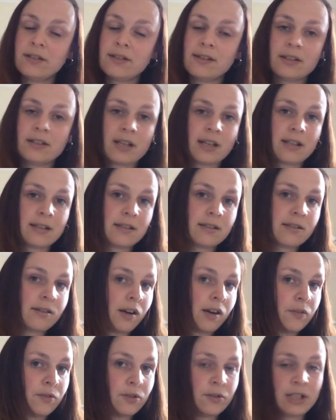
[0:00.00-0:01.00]
So the chances
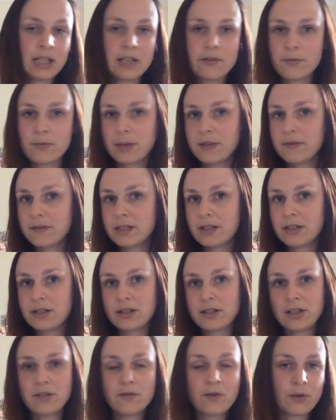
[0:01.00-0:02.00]
are, if you're an even weave
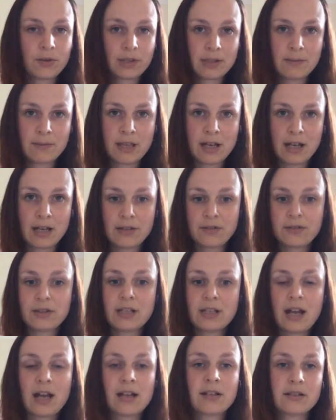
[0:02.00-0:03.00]
stitcher, you've got some of that in your
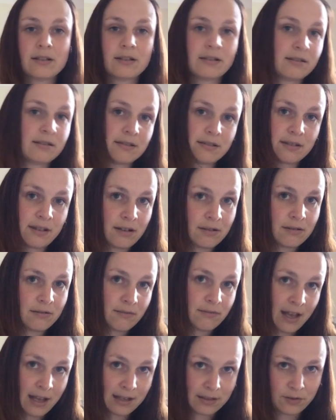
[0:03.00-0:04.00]
stash, so
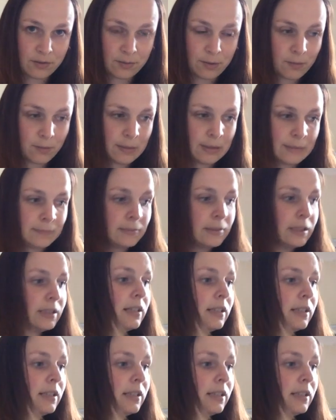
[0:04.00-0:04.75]
that's not a problem.